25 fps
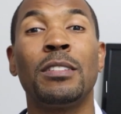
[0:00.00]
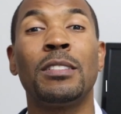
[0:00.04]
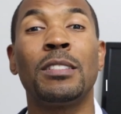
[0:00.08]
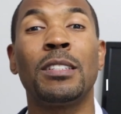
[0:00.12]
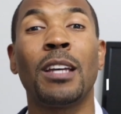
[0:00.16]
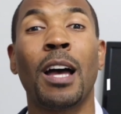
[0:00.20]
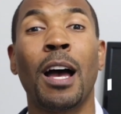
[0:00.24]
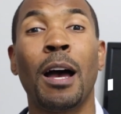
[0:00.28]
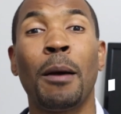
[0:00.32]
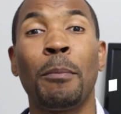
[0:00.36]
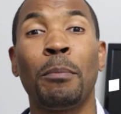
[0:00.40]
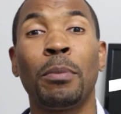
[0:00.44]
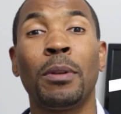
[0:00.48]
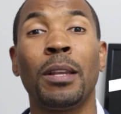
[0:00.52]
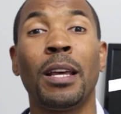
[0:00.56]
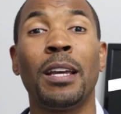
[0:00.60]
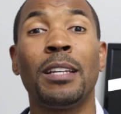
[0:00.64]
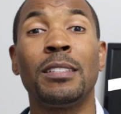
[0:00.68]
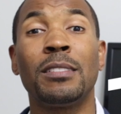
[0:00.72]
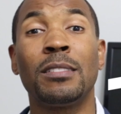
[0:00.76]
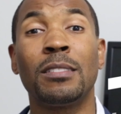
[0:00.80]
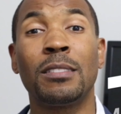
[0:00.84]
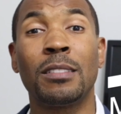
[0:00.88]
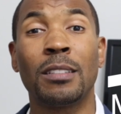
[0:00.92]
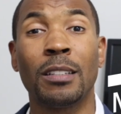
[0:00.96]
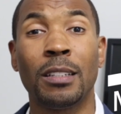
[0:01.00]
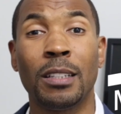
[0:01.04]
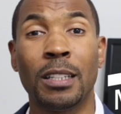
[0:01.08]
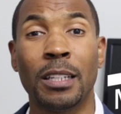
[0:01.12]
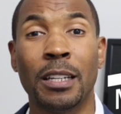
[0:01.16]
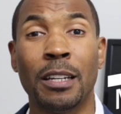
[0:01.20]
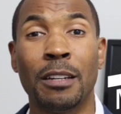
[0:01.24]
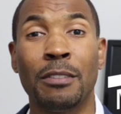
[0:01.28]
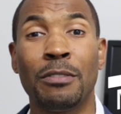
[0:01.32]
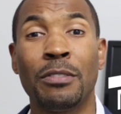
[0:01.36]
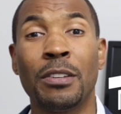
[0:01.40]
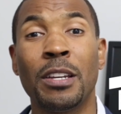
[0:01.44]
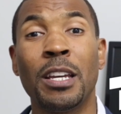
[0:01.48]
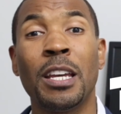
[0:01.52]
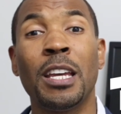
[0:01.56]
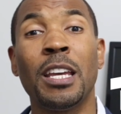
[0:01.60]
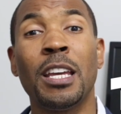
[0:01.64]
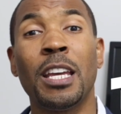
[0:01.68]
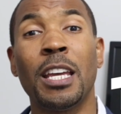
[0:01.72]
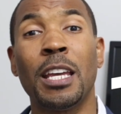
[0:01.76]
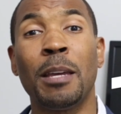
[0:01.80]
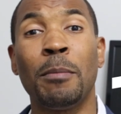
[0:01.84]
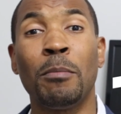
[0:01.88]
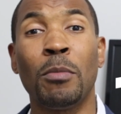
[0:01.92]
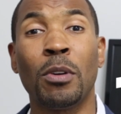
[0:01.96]
top places to live
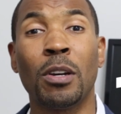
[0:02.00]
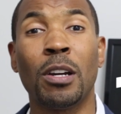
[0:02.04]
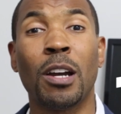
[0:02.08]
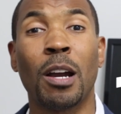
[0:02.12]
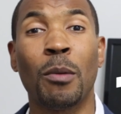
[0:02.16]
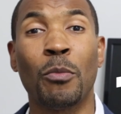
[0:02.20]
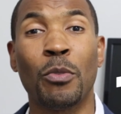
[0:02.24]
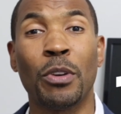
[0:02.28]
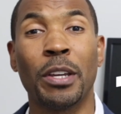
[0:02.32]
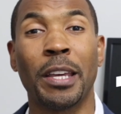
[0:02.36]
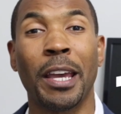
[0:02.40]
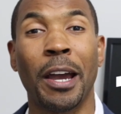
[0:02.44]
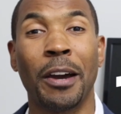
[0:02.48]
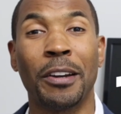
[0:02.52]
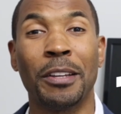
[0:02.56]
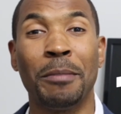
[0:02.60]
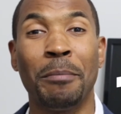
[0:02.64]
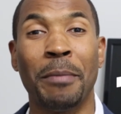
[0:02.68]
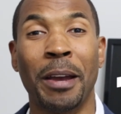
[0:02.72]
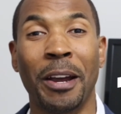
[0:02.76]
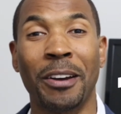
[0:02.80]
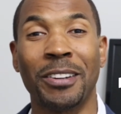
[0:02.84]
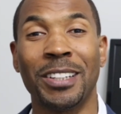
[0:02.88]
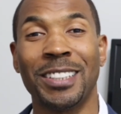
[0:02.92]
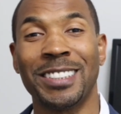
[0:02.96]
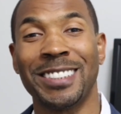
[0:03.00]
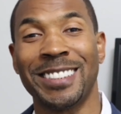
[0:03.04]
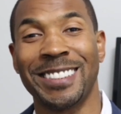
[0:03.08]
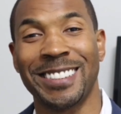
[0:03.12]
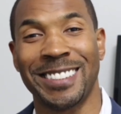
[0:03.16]
in Montgomery County, Maryland.